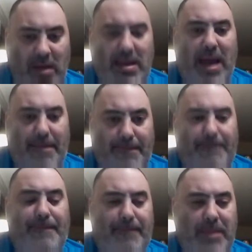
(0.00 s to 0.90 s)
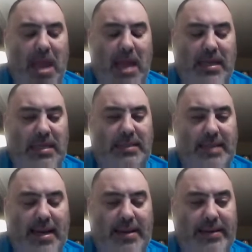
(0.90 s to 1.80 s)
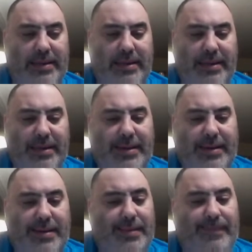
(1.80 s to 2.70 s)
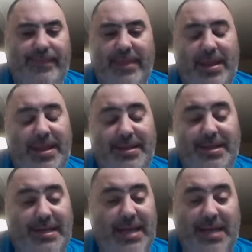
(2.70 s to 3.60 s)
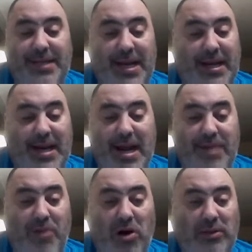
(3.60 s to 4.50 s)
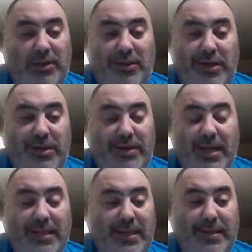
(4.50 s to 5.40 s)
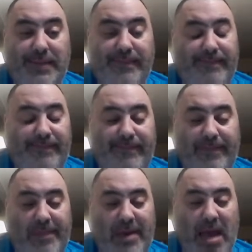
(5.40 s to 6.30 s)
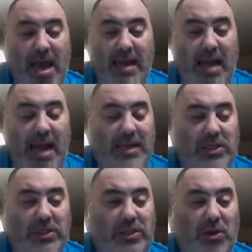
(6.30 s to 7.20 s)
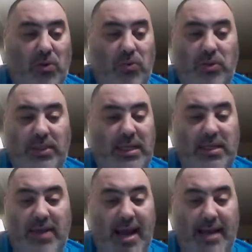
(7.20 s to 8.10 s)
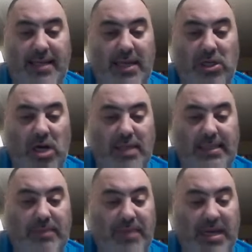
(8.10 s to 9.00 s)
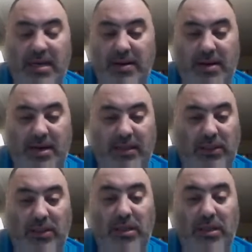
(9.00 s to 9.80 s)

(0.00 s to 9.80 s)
Yeah. Yeah. He's going to catch 80, 90 balls this year, I think. I just don't see Deontay Johnson being a